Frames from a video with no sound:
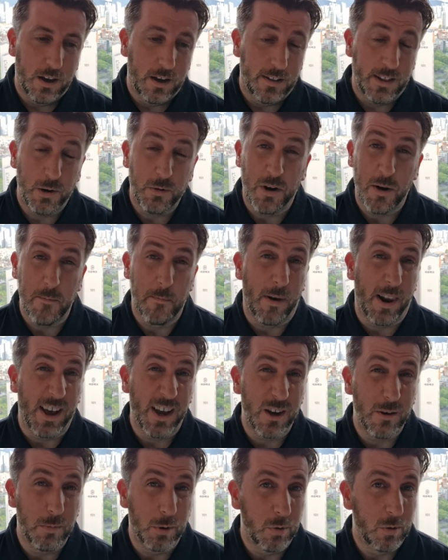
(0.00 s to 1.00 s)
they were
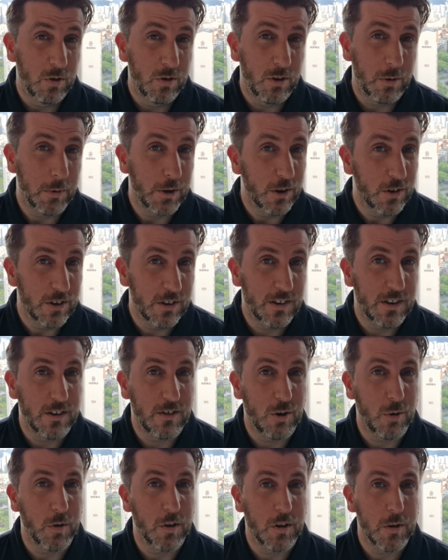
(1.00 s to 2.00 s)
unplayable to be honest the
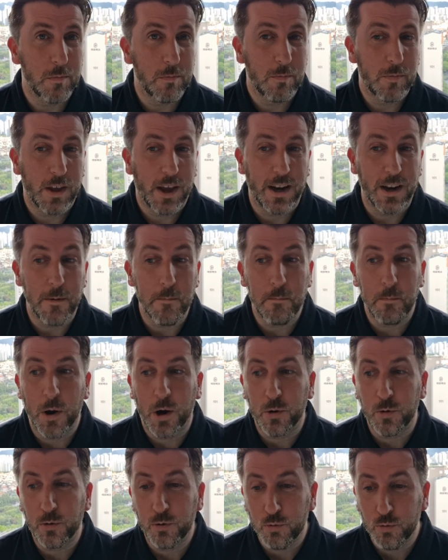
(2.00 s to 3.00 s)
two of them and it
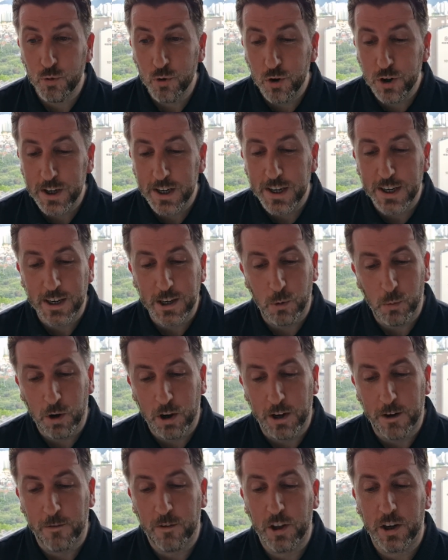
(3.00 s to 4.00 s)
bodes really
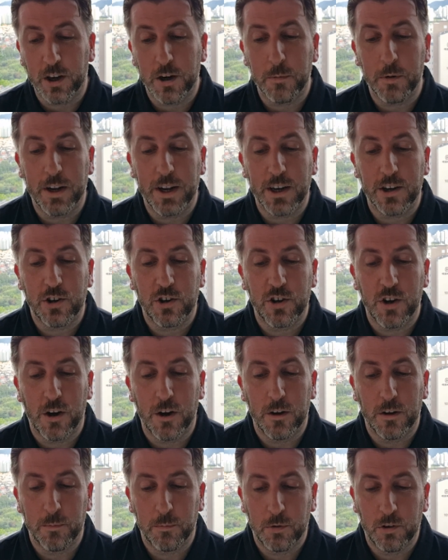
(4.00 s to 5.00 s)
well if they're going to be that
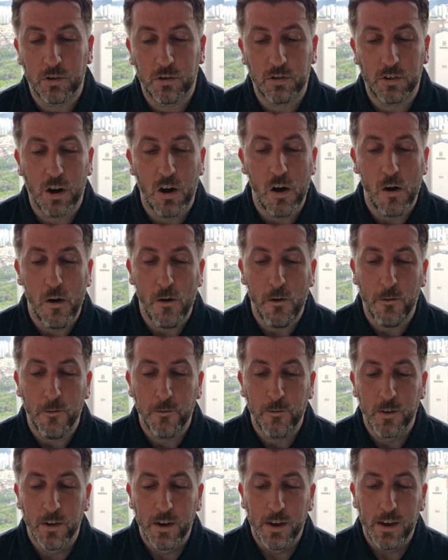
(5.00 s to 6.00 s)
sharp to start off
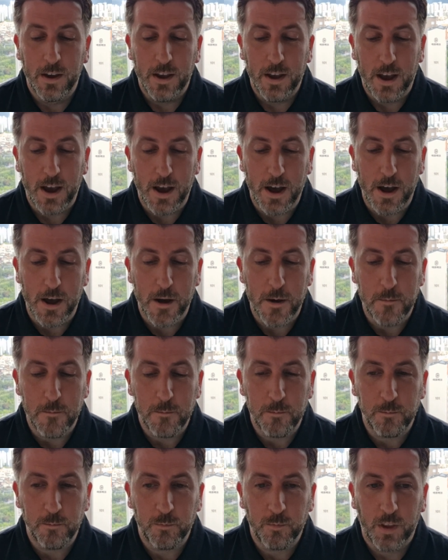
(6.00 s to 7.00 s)

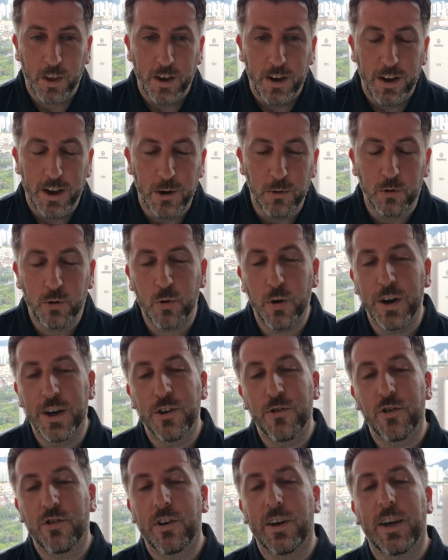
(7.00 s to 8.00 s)
um, it was quite
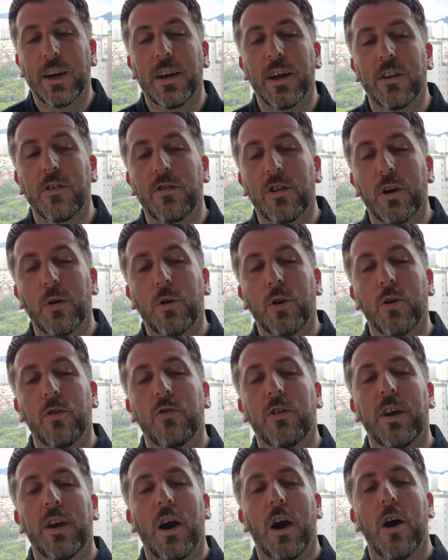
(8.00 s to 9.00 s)
interestingly done so
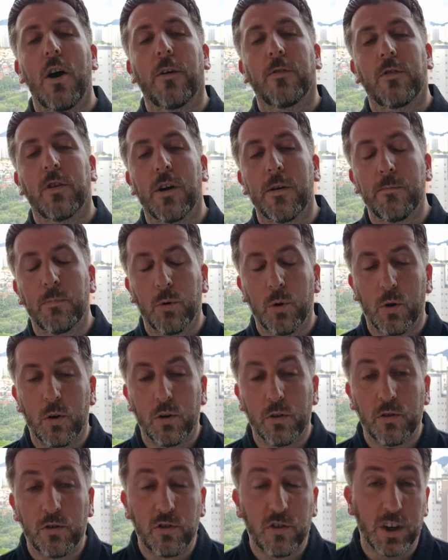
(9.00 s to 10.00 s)
Conte at halftime brought
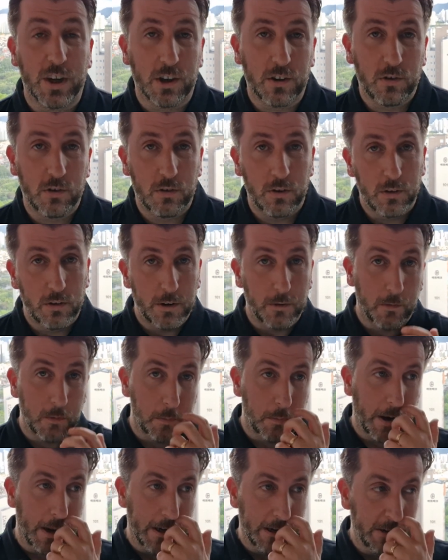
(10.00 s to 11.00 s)
on six
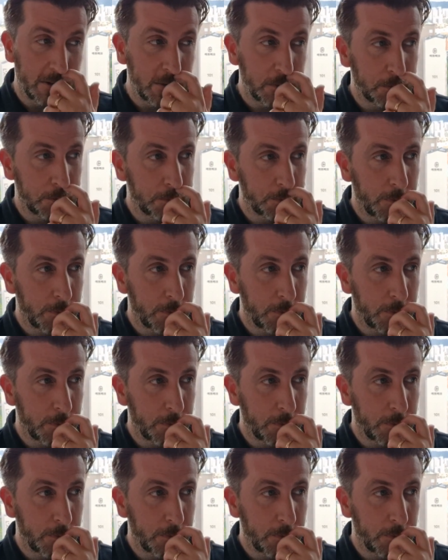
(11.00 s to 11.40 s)
different players